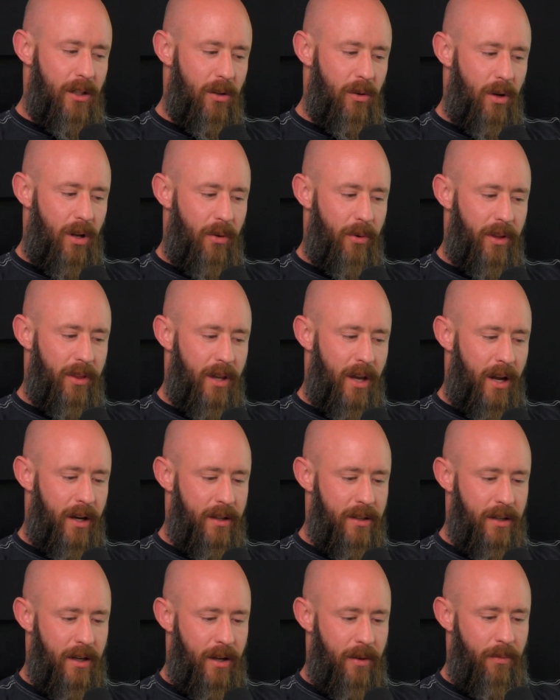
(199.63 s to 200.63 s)
Well, we
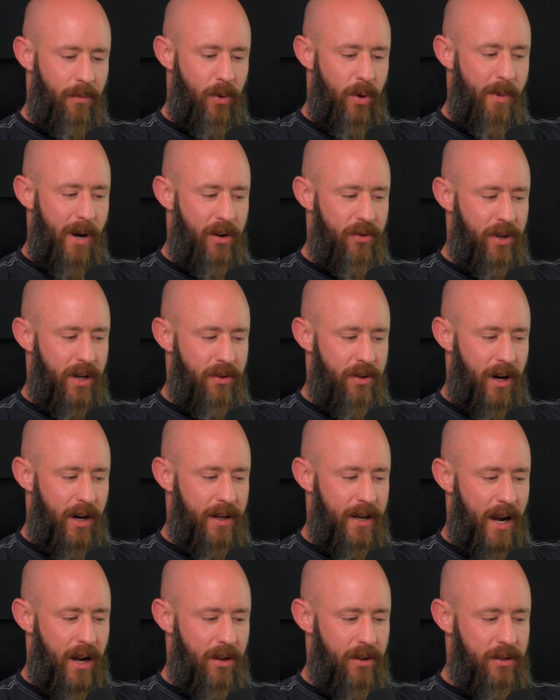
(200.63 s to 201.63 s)
thought we might try to
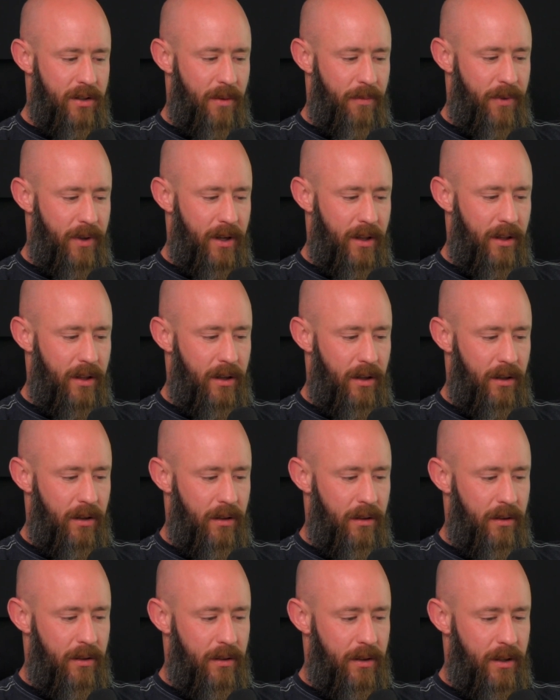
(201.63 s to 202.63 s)
tackle something a
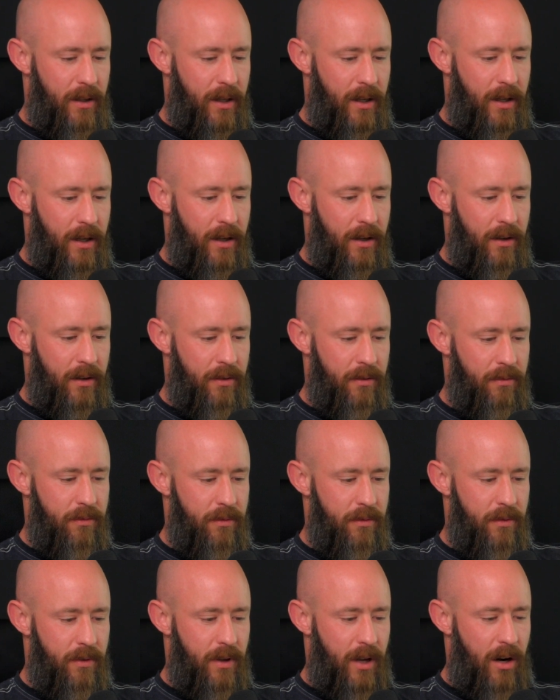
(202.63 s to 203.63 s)
little, I
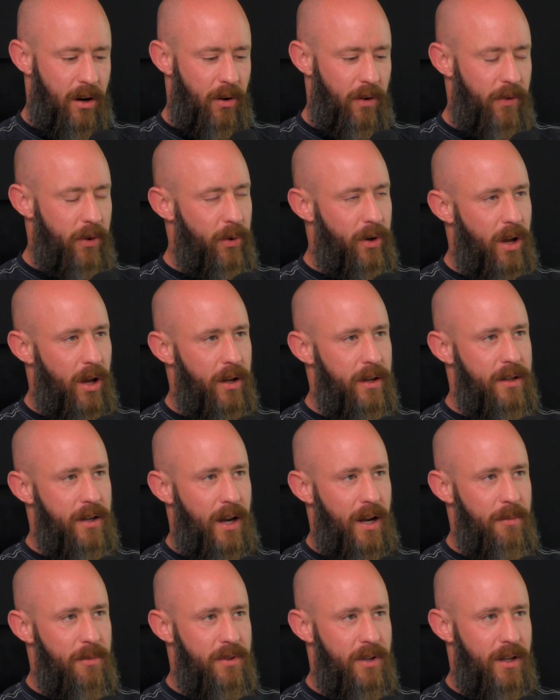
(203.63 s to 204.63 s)
don't know if you would call it
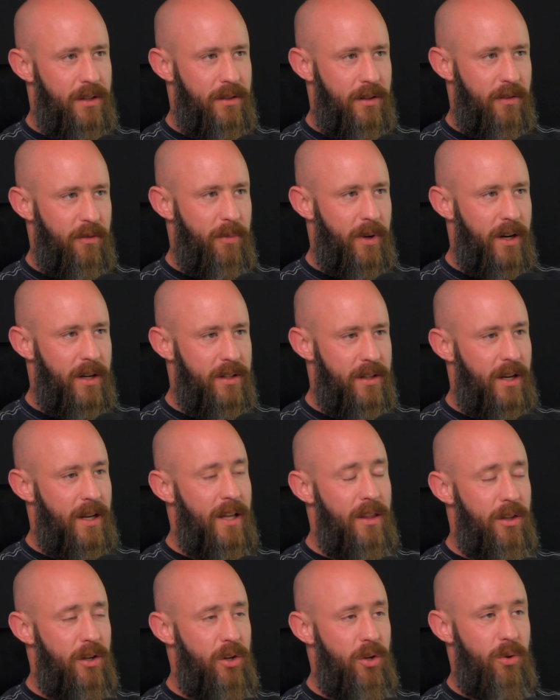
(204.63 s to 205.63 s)
time sensitive, but it is
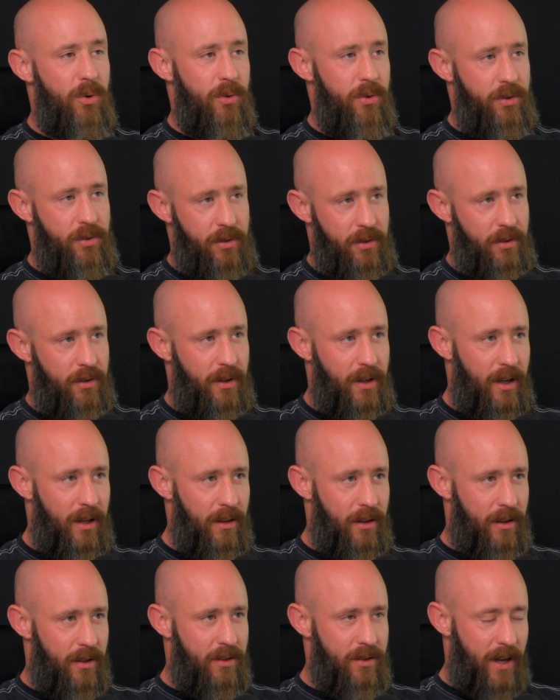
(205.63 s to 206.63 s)
in the news,
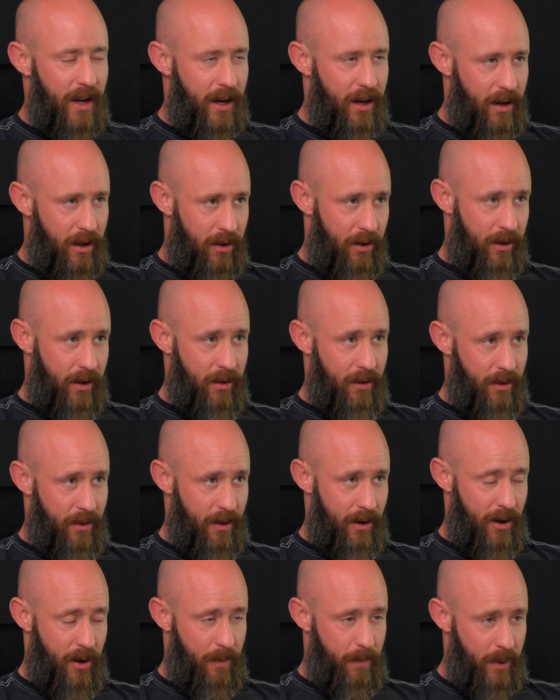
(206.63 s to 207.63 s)
in the psychedelic
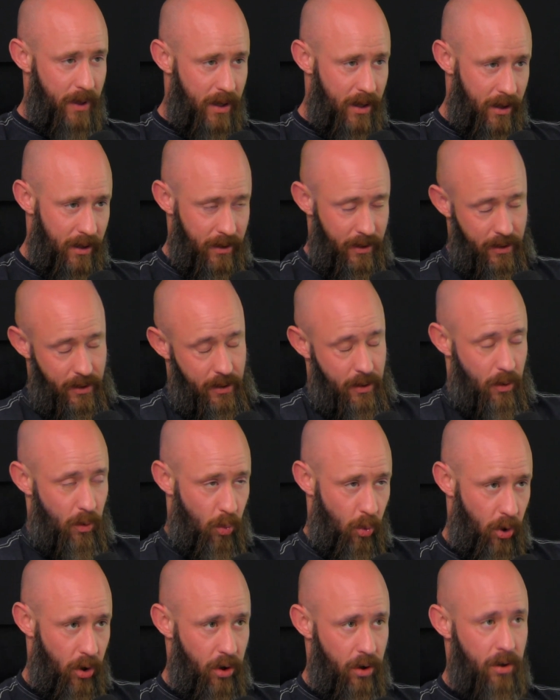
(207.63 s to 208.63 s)
therapy
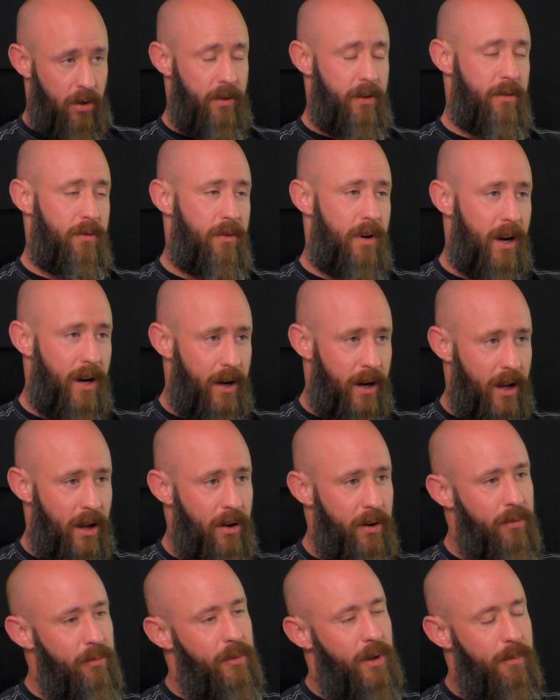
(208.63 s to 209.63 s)
world right
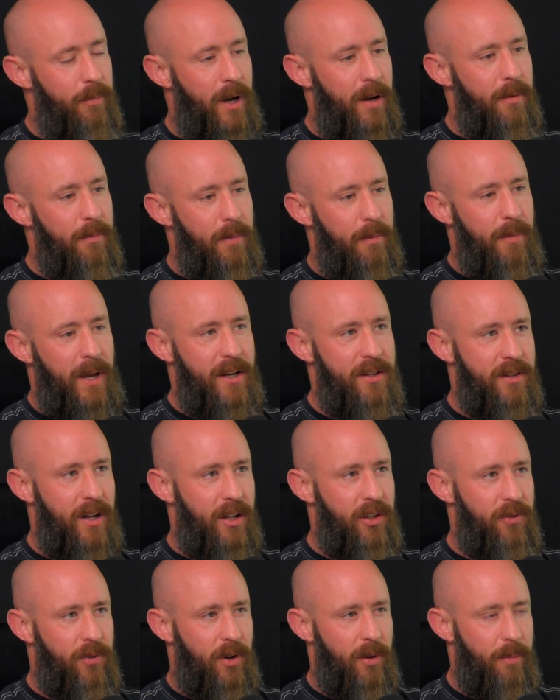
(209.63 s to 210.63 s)
now. And it might make
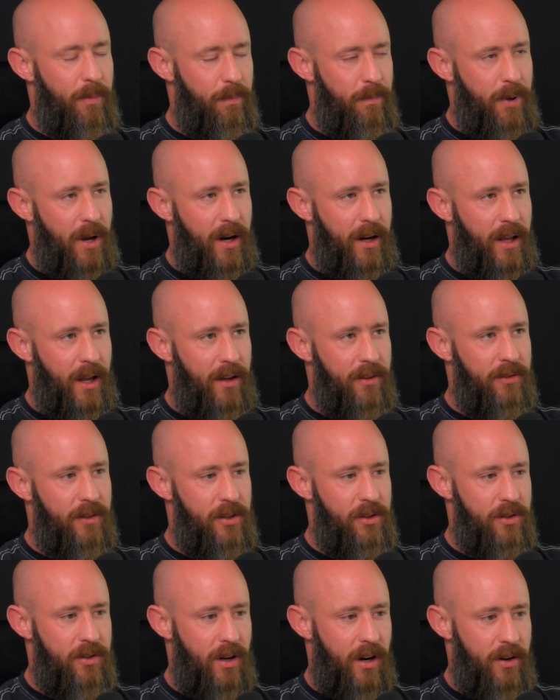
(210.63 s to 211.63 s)
sense for a podcast
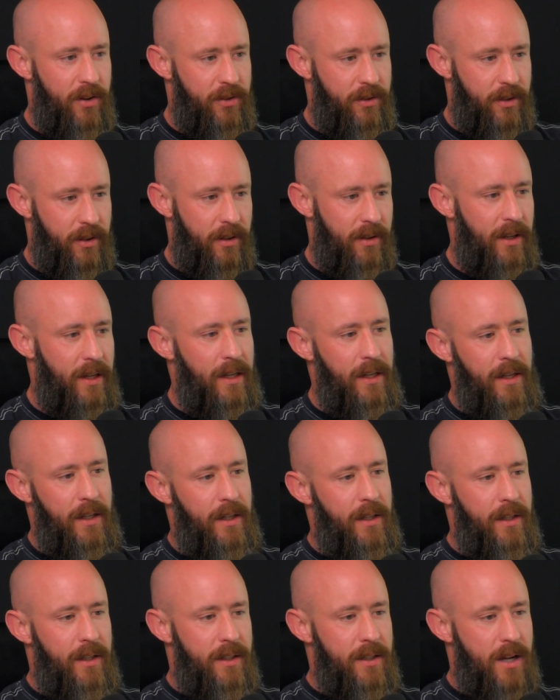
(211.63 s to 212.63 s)
such as ours to
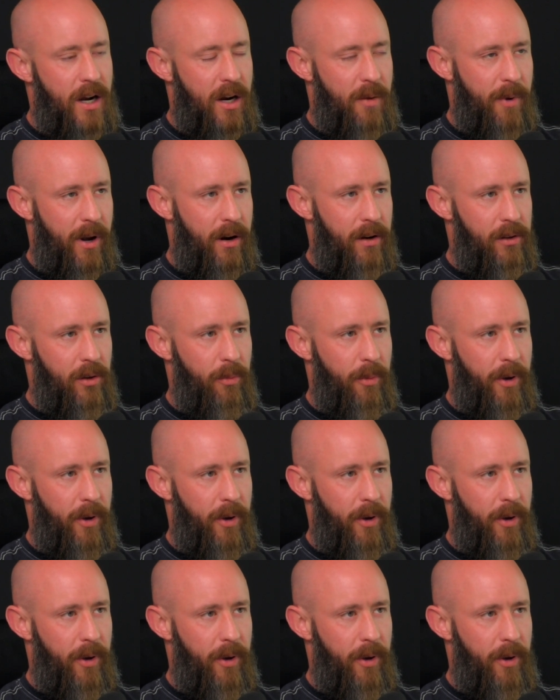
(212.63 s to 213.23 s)
talk about it a little